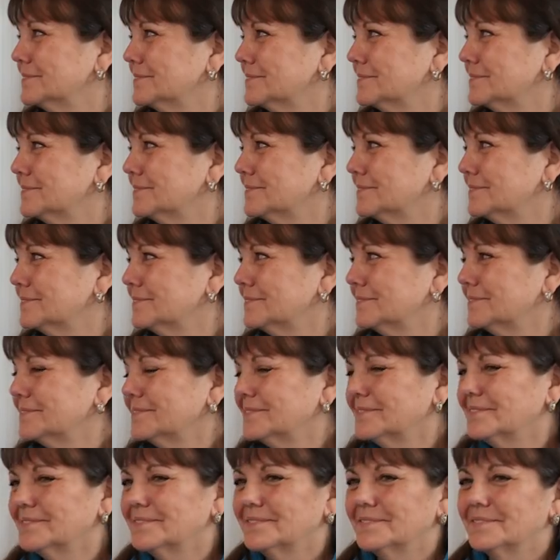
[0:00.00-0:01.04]

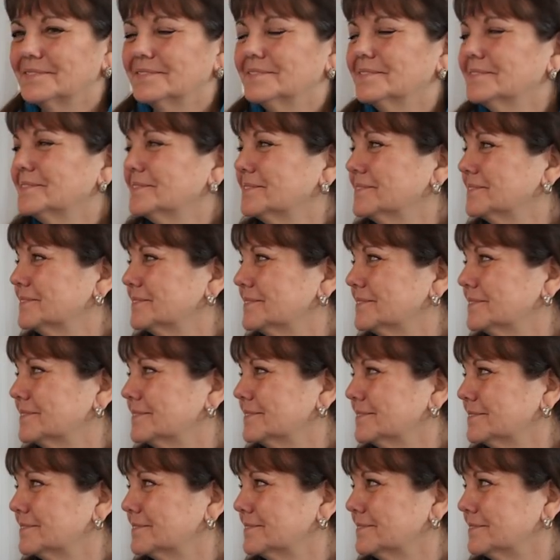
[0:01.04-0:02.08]

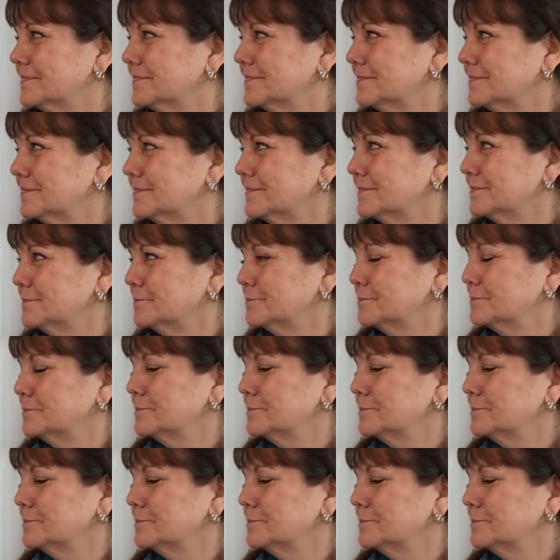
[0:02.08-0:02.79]
[no speech]